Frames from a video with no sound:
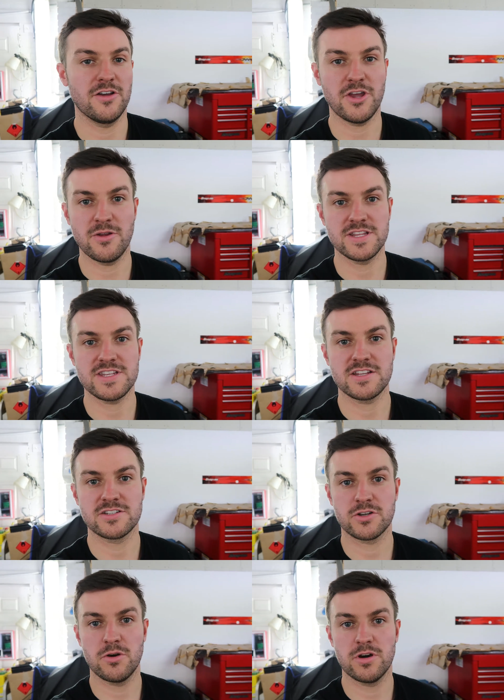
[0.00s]
I don't intend
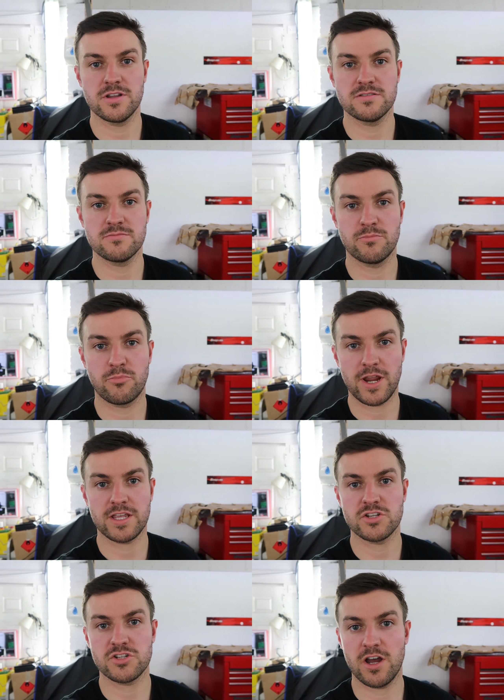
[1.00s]
to go on
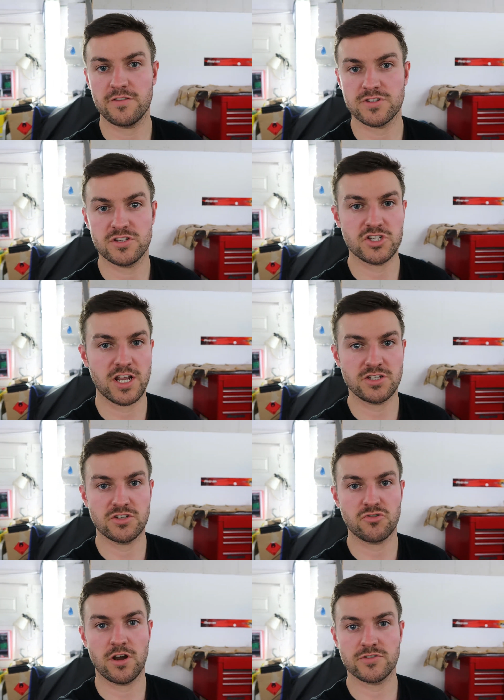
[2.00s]
breaking shafts and
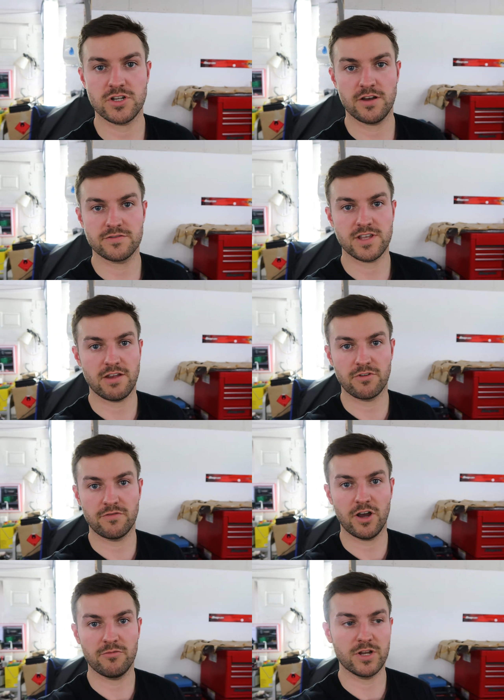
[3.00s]
changing drive shafts every
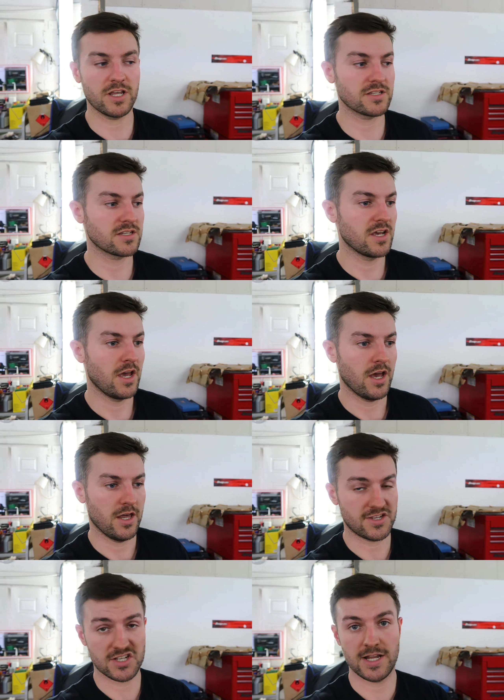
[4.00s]
5 minutes.
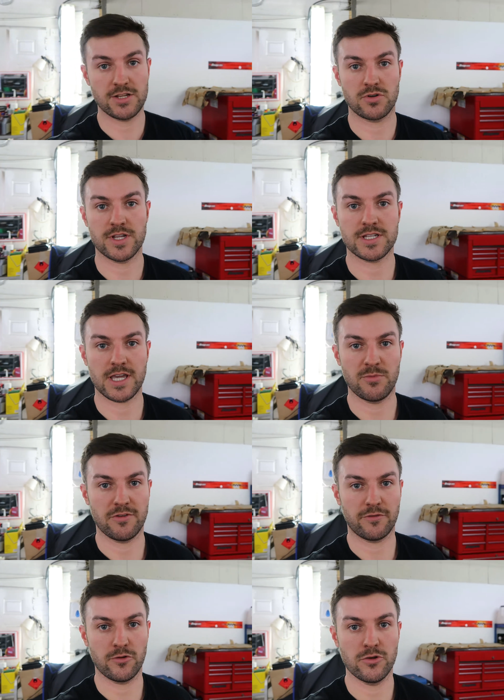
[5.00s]
This is literally to get
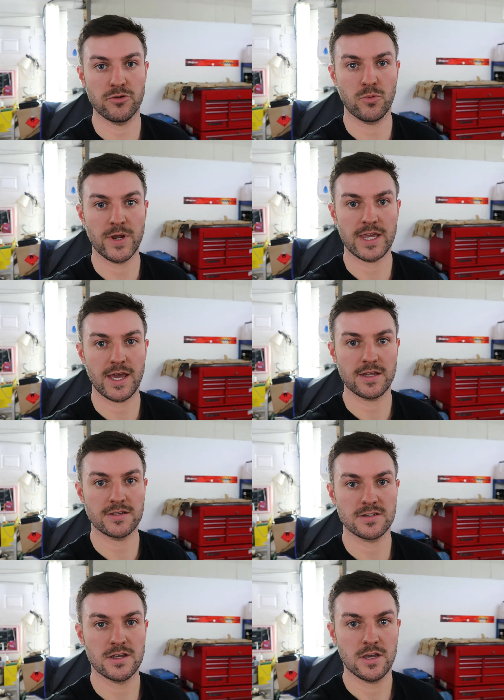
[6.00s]
me through the
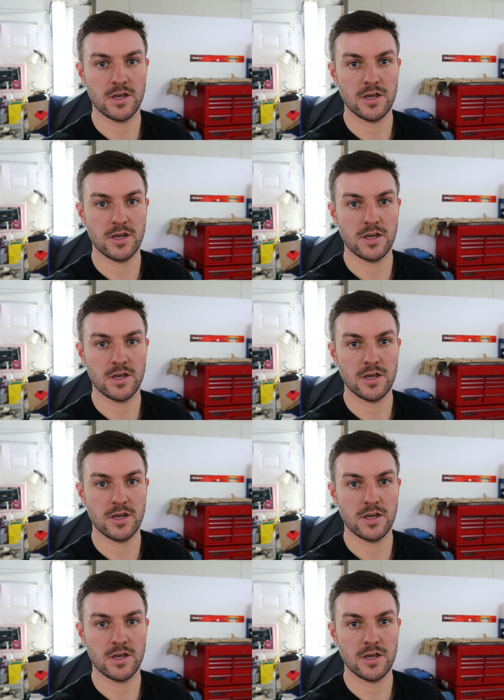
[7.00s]
weekend.